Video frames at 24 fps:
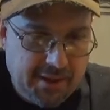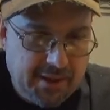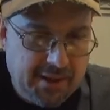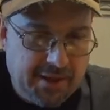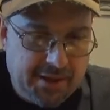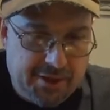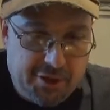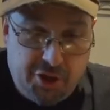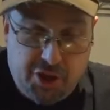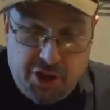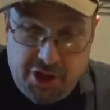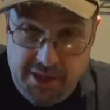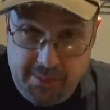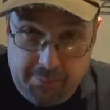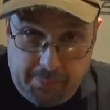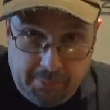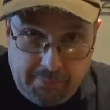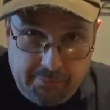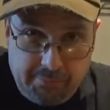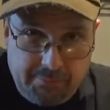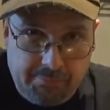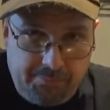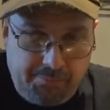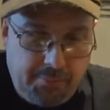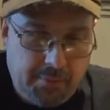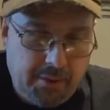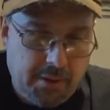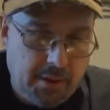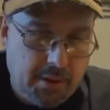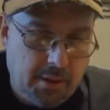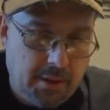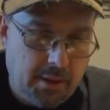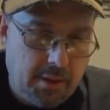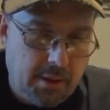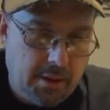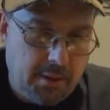It's cheap.
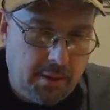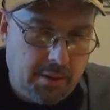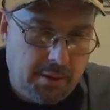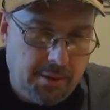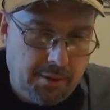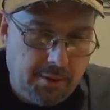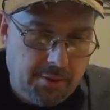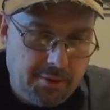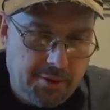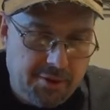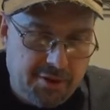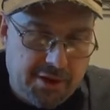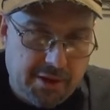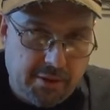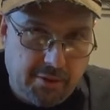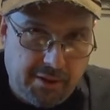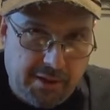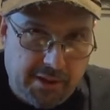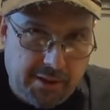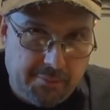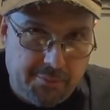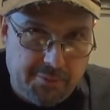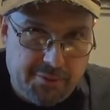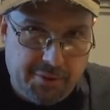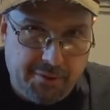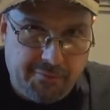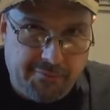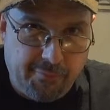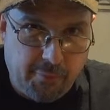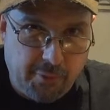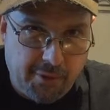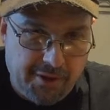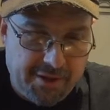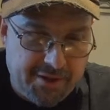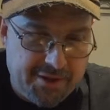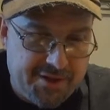You generally get it between
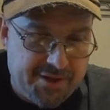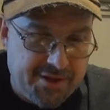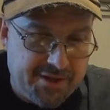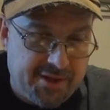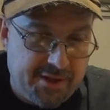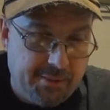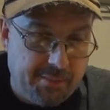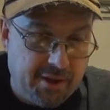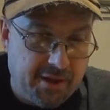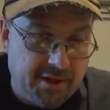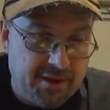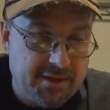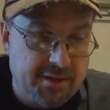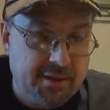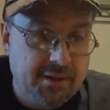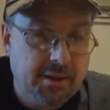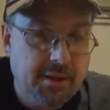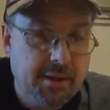40 and 60 bucks.